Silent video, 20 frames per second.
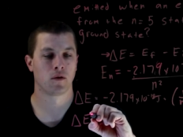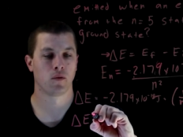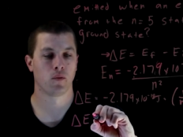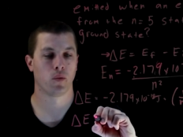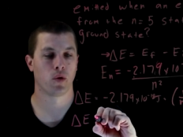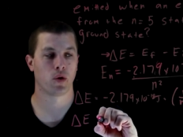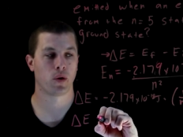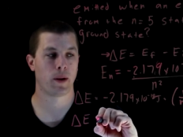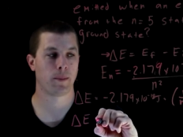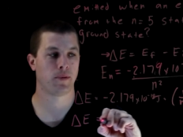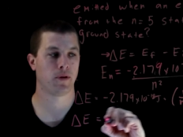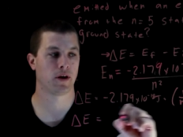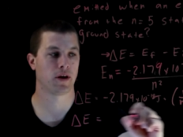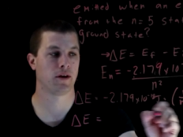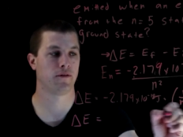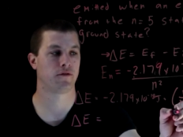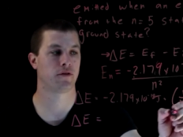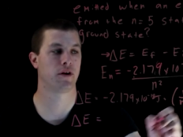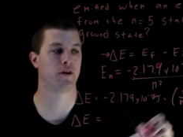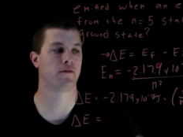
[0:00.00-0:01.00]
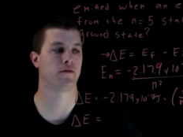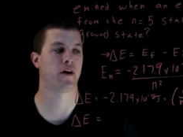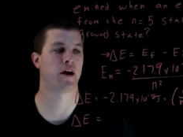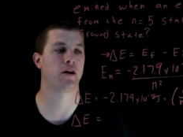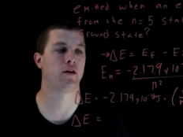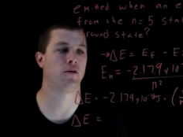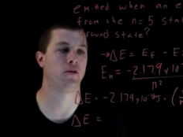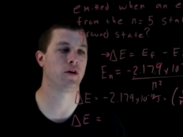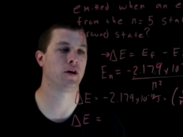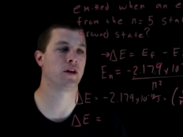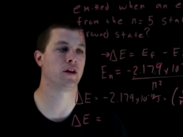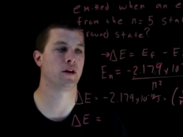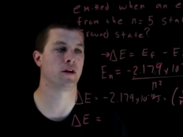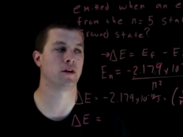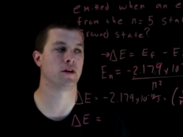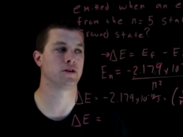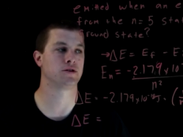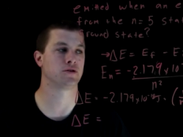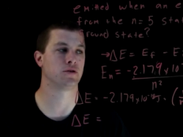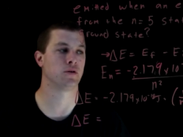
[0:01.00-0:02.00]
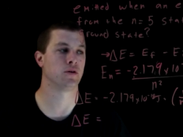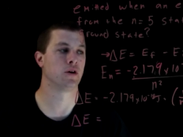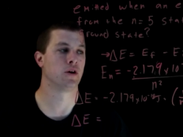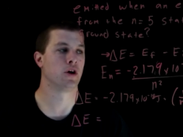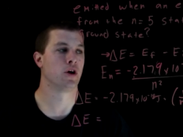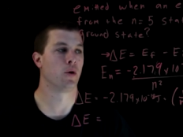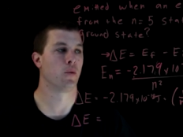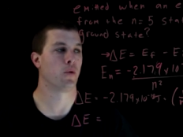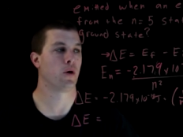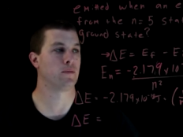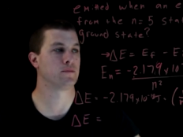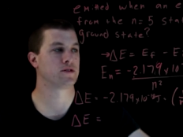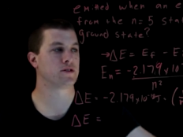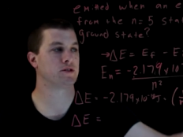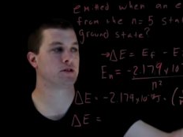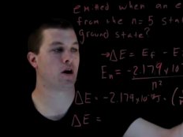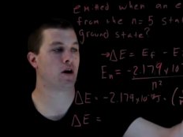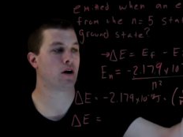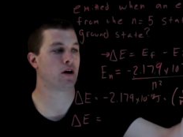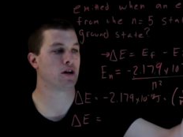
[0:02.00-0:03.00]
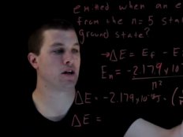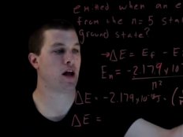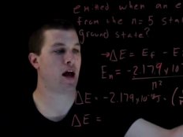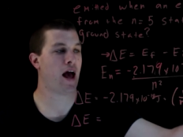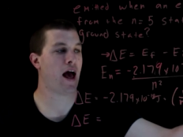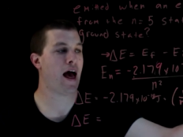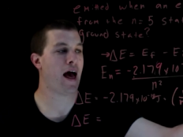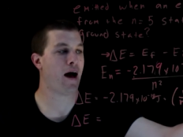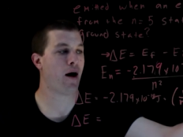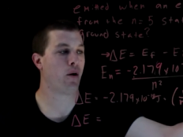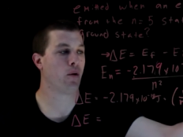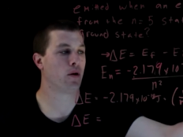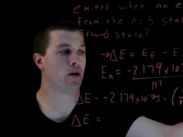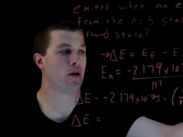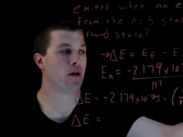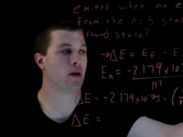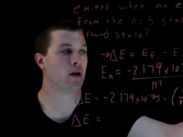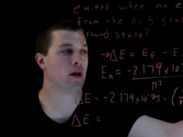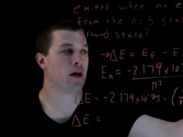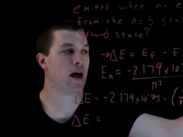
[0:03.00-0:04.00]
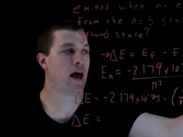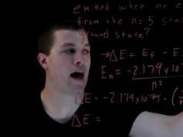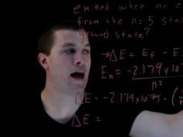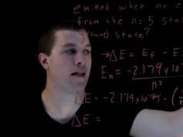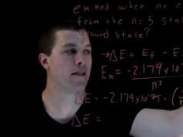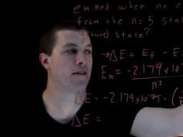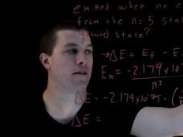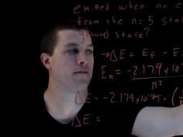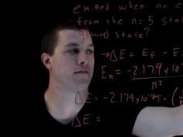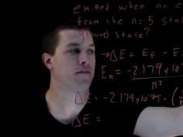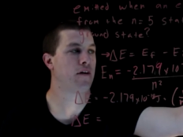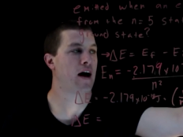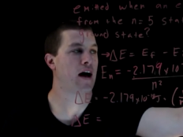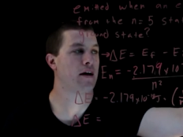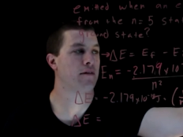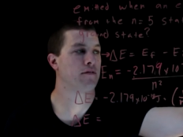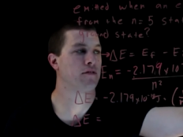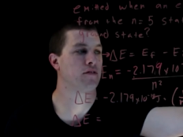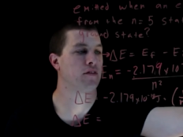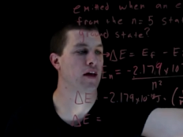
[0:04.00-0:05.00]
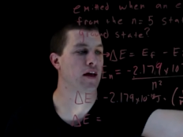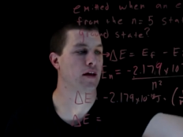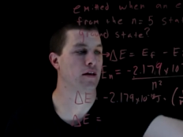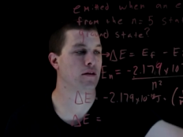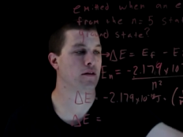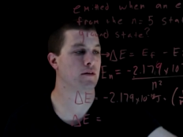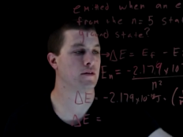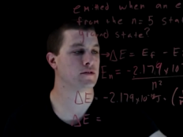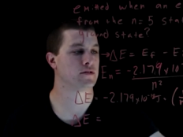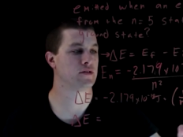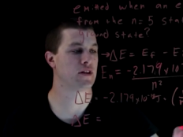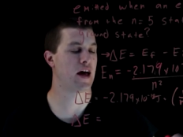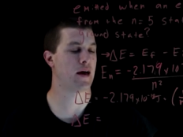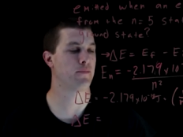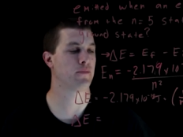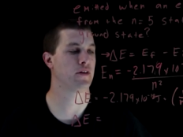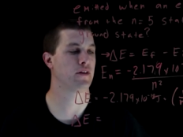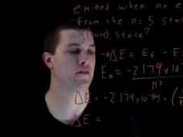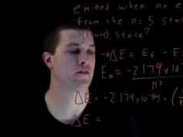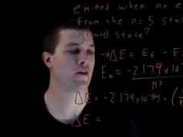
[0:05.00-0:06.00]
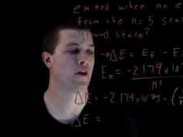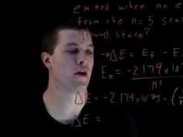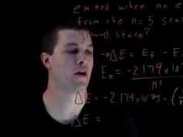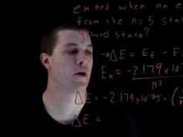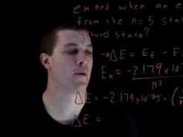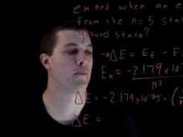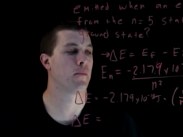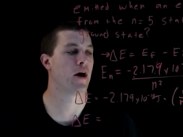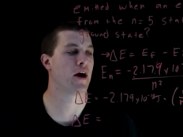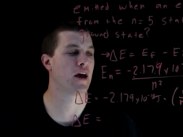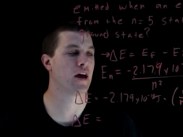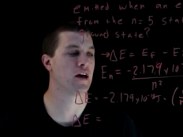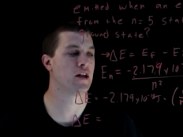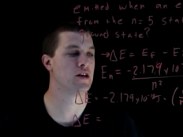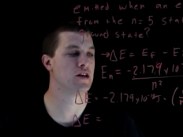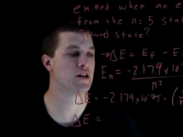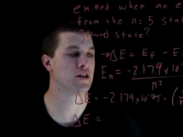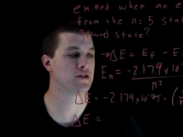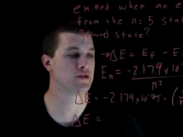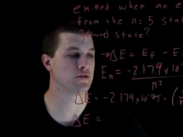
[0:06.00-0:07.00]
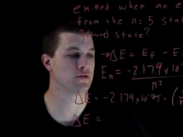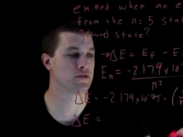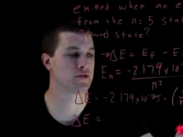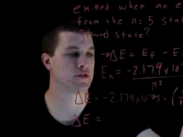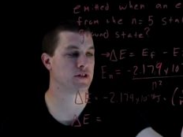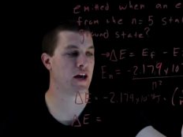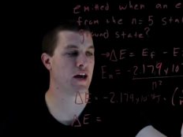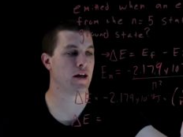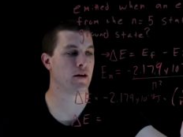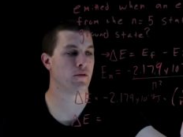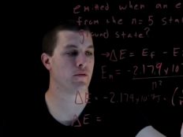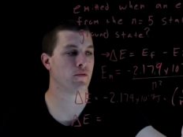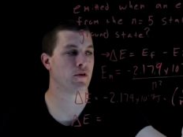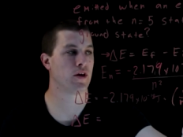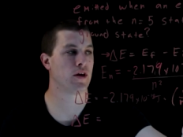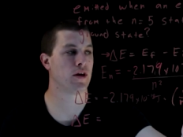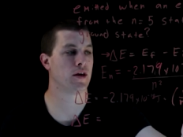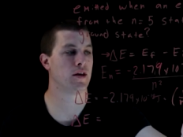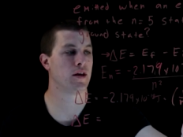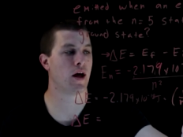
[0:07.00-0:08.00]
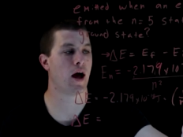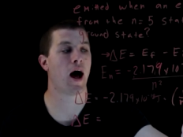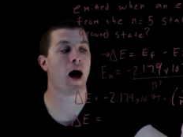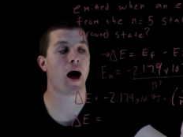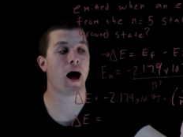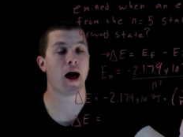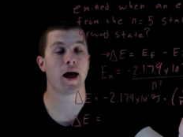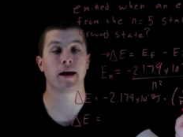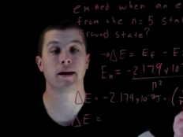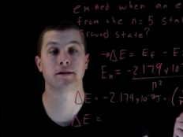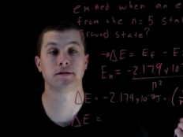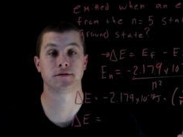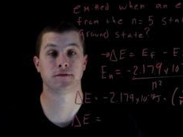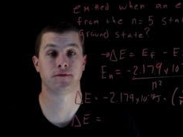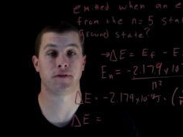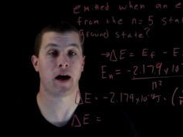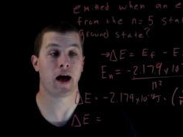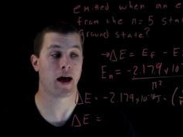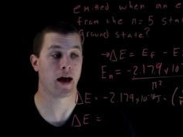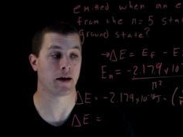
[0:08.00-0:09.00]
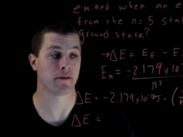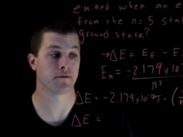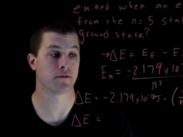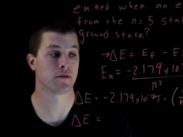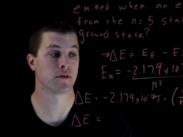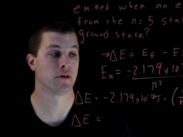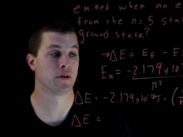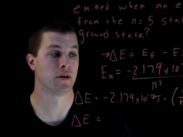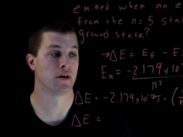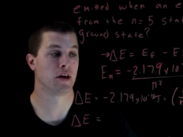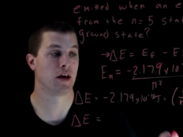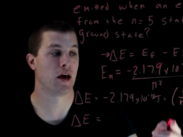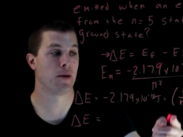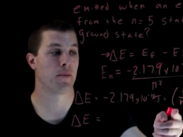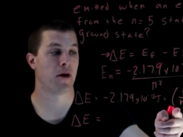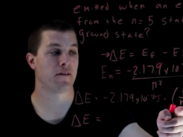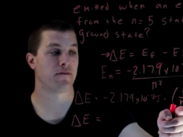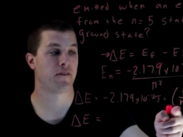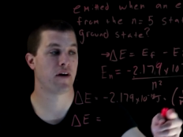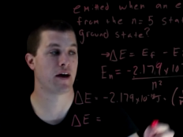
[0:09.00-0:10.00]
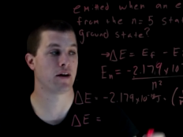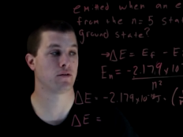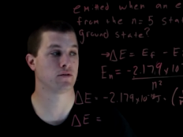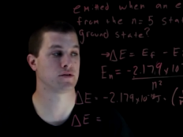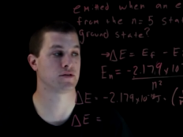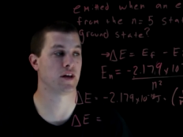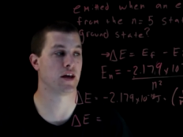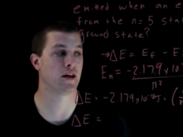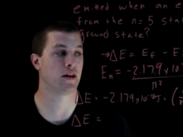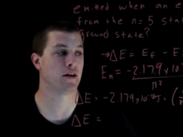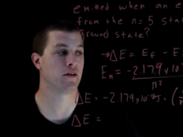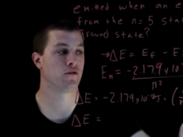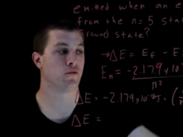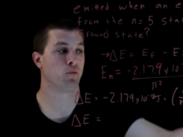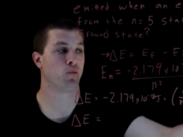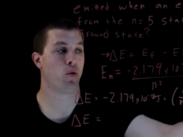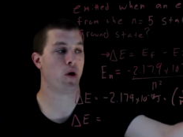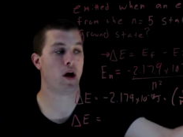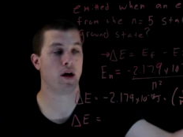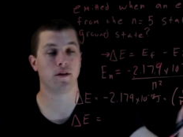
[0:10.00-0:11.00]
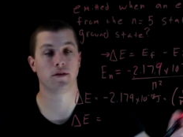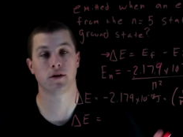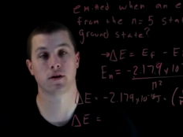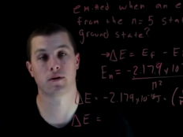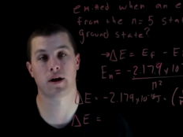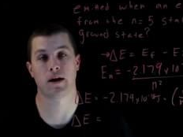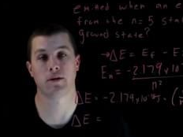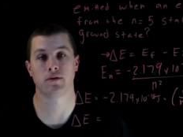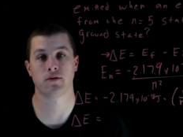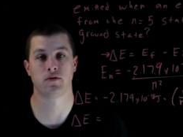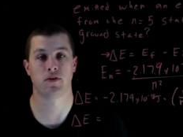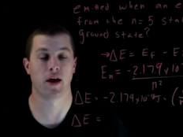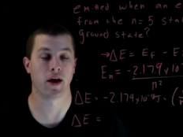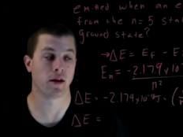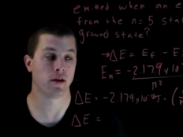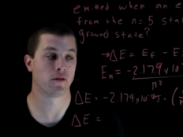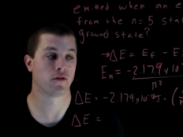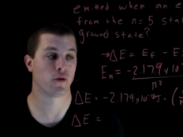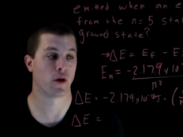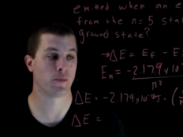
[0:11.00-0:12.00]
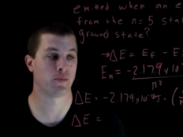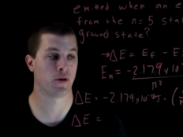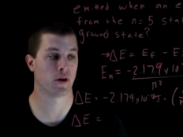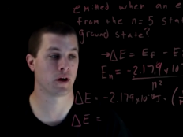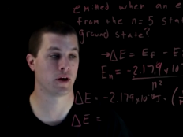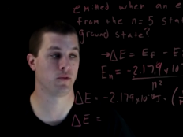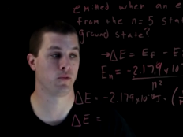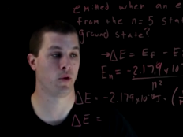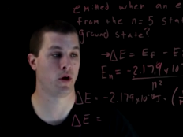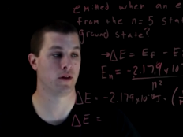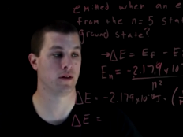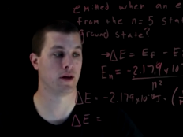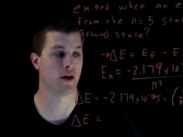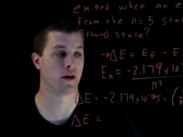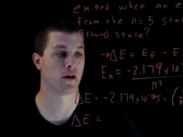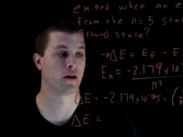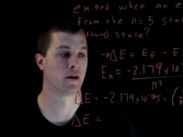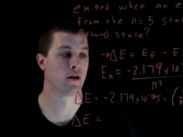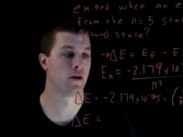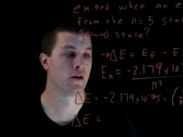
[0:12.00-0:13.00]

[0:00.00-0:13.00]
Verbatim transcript: what do I plug in for n final and n initial? Well, I'm starting out at the 5 state. So that means my initial state, ni, is 5, and my final state is 1, the ground state. So I plug in 1 there.